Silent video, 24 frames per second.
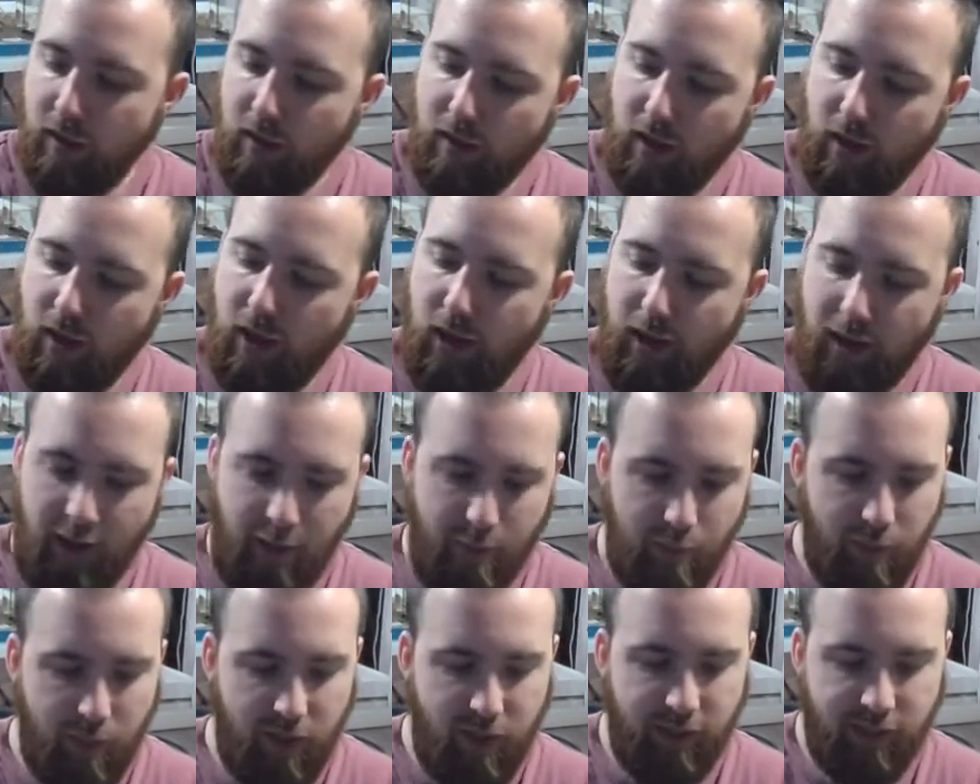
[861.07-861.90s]

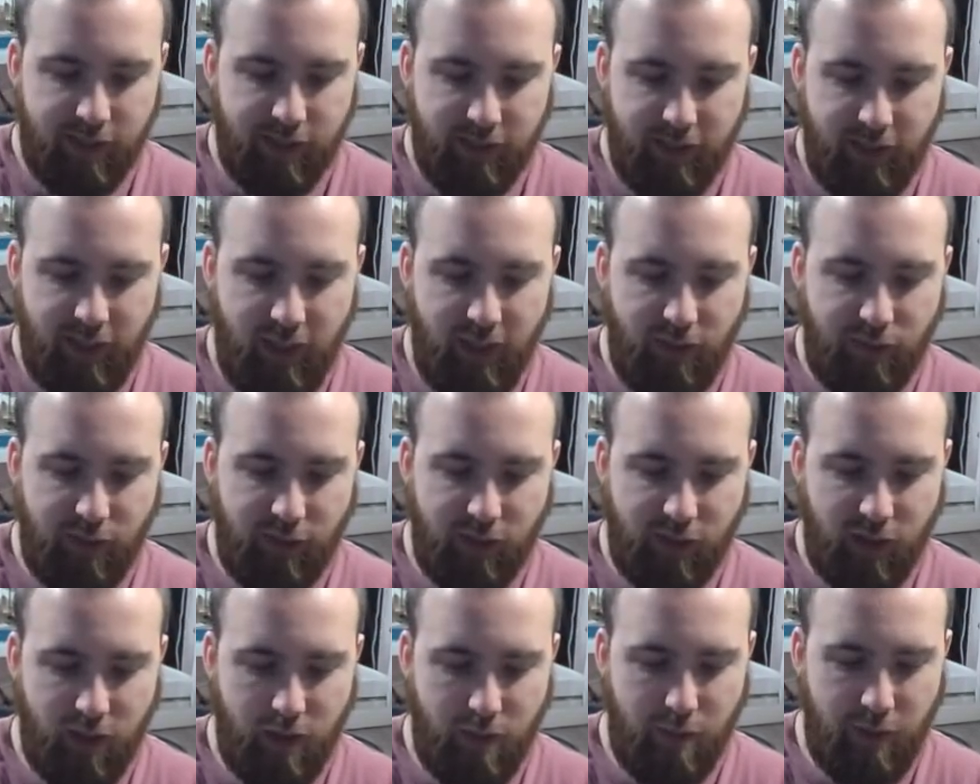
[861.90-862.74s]
Um, see if it's
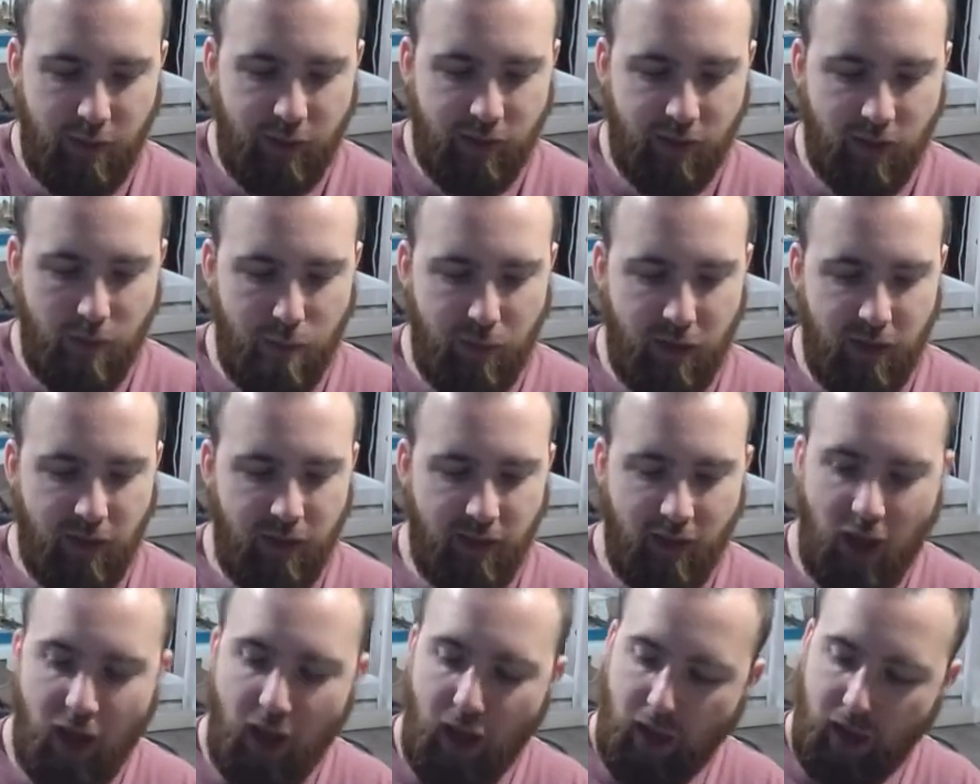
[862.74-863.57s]
going to be something
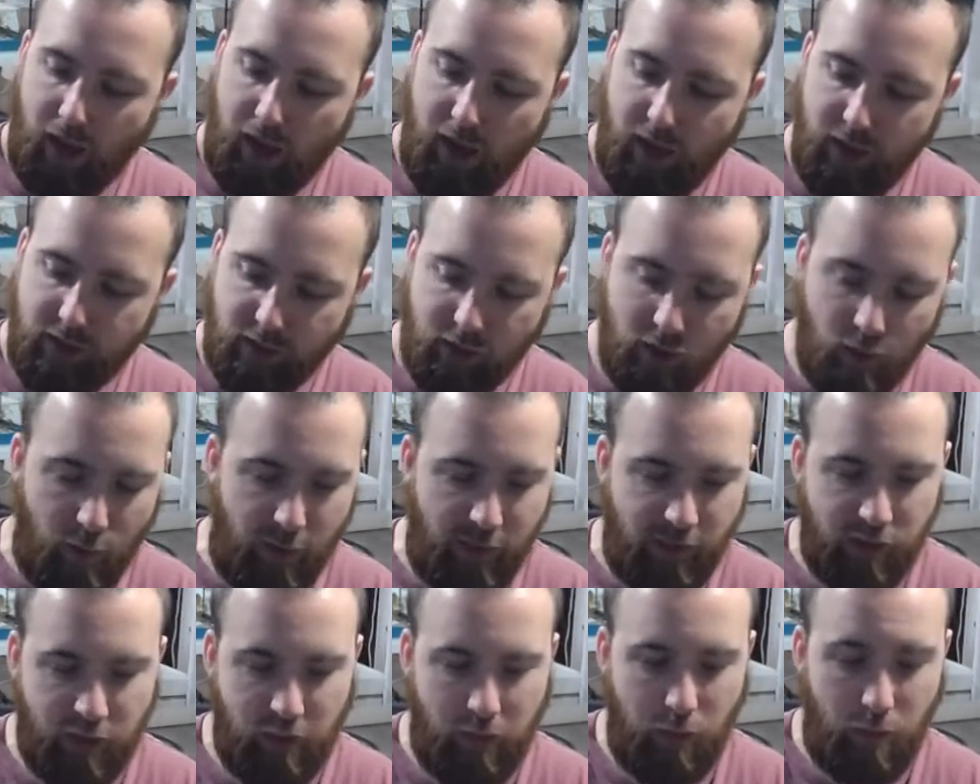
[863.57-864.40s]
that is going
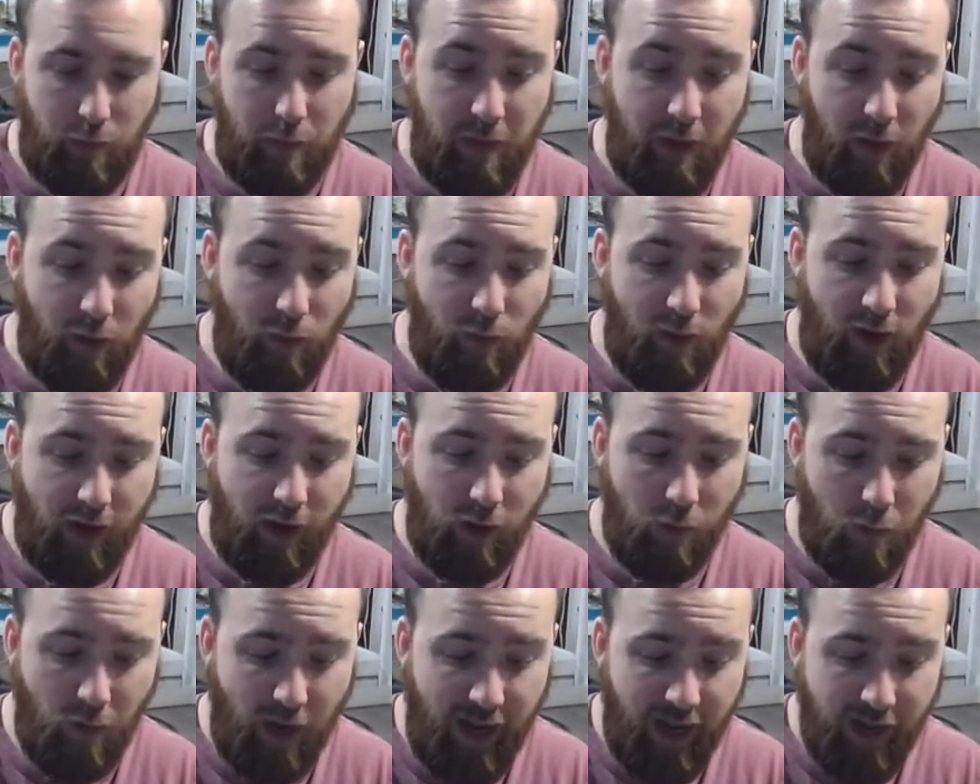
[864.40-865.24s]
to melt right
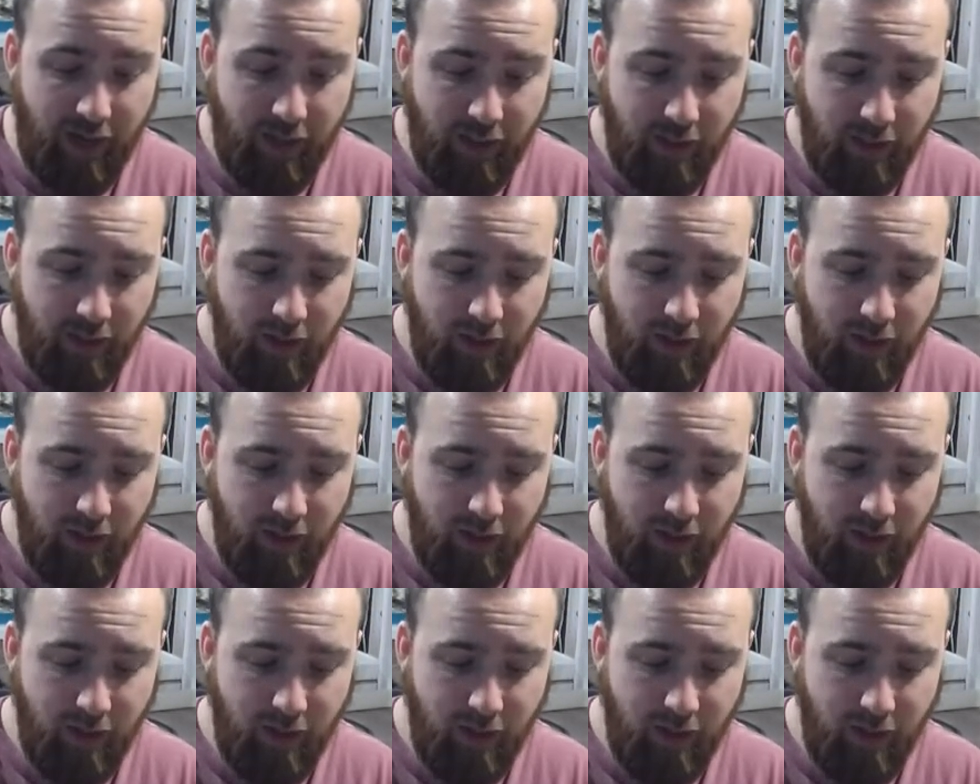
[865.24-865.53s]
away.